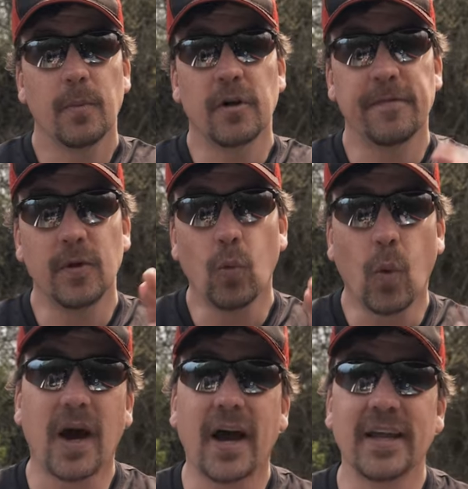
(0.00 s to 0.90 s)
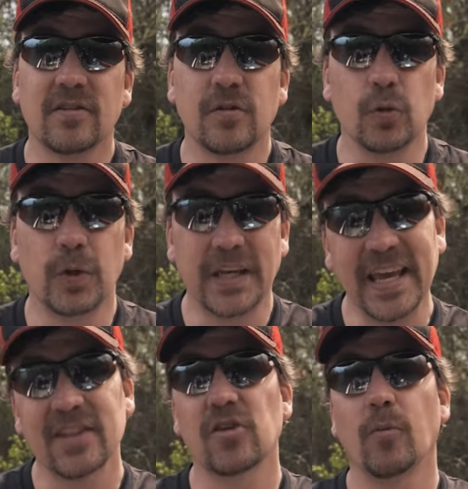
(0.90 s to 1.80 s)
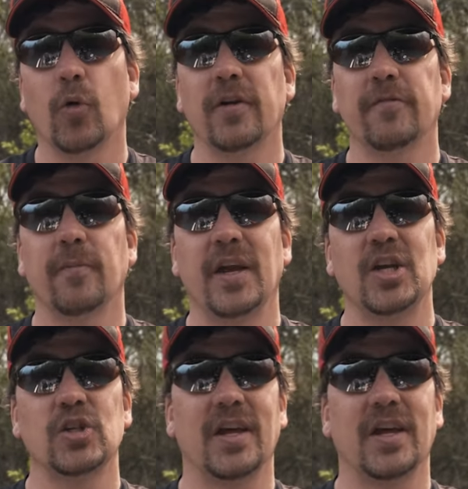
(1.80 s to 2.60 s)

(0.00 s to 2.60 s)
But if you want to get some more information